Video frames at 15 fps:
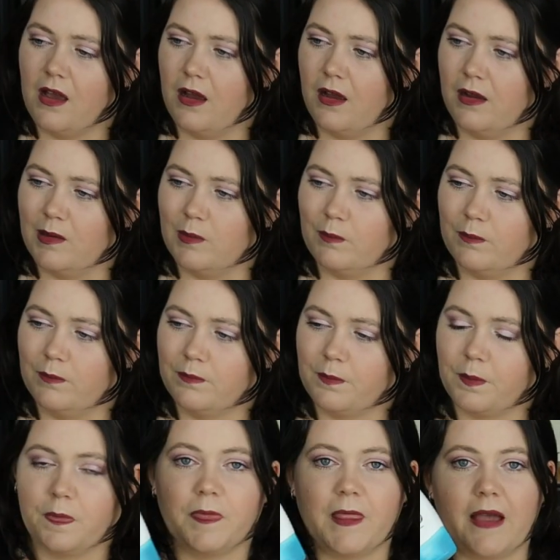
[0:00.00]

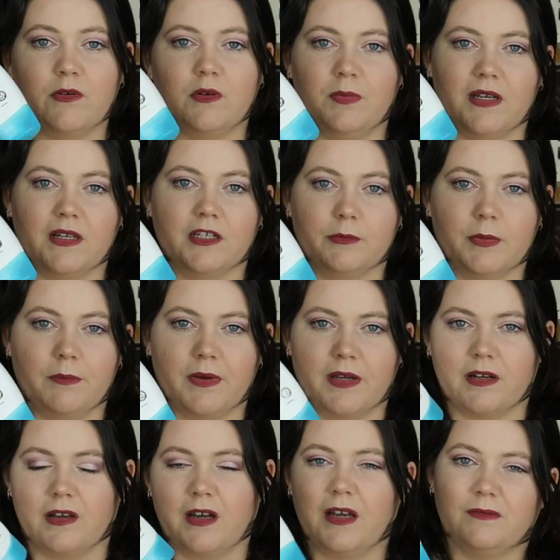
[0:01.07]
That would be a little bit
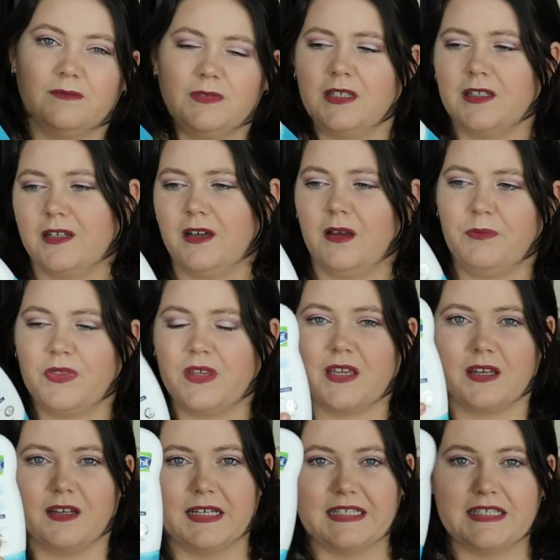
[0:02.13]
better. I'm
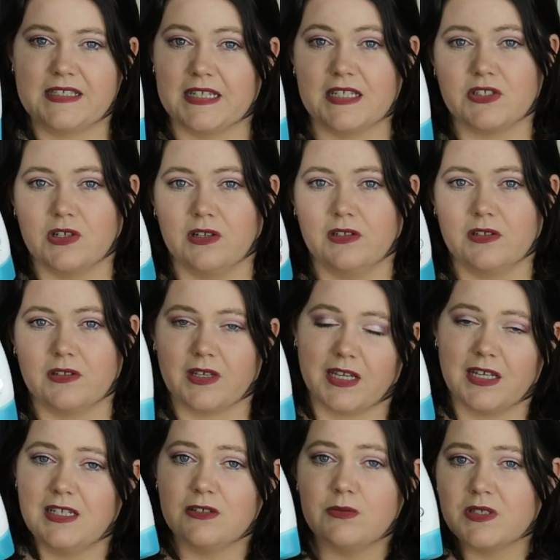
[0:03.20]
thinking like $6. I
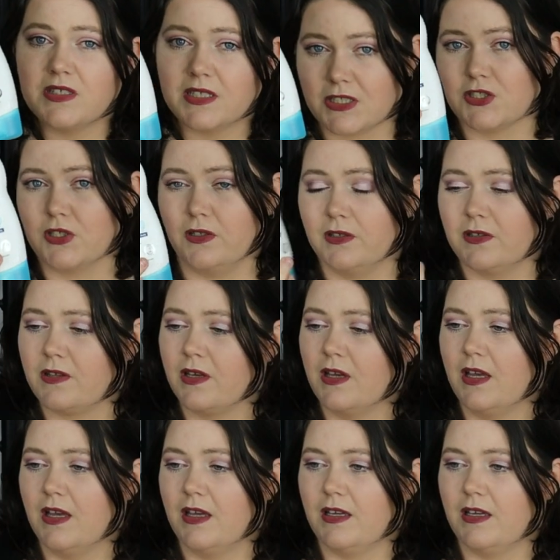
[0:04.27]
could do with $6.